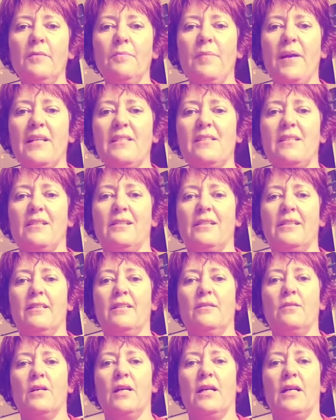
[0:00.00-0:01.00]

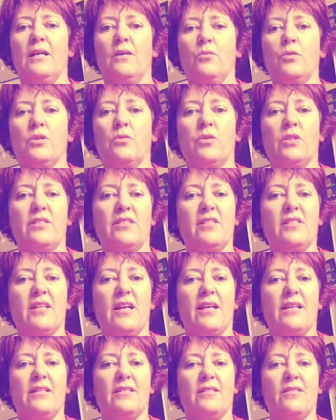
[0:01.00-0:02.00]
basically what I want to
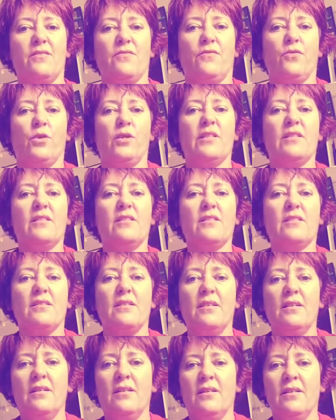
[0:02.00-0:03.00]
say is the voice
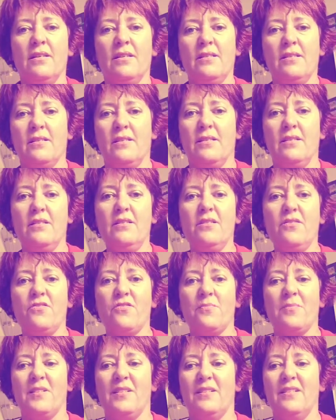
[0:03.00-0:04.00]
is an
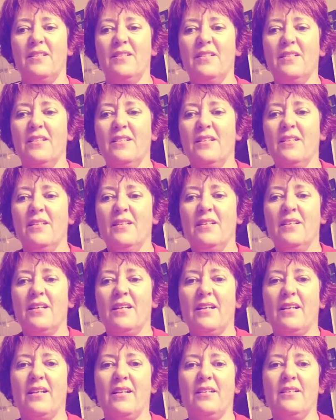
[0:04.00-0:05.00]
instrument,
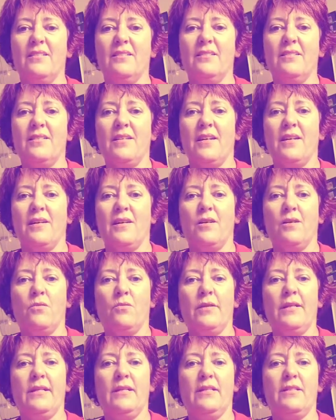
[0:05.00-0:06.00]
and
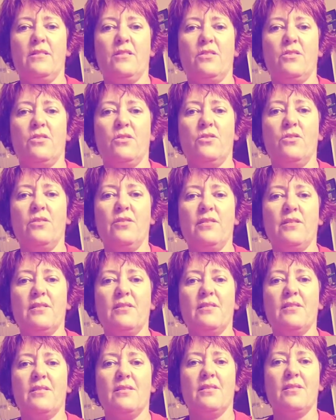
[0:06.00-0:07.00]
we need to do
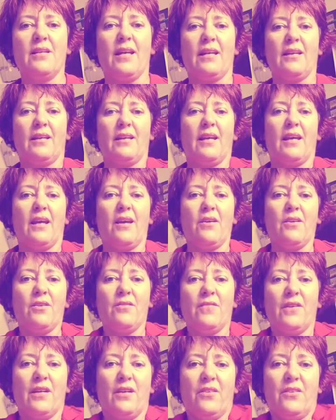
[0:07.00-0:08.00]
things to take
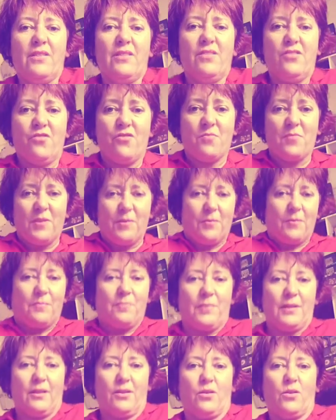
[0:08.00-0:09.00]
care of our instrument
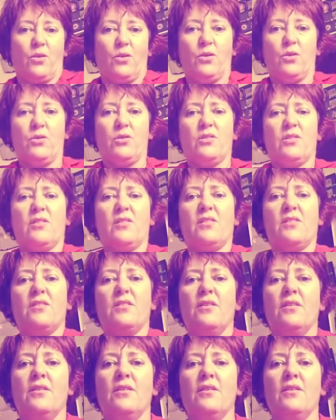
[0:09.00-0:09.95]
because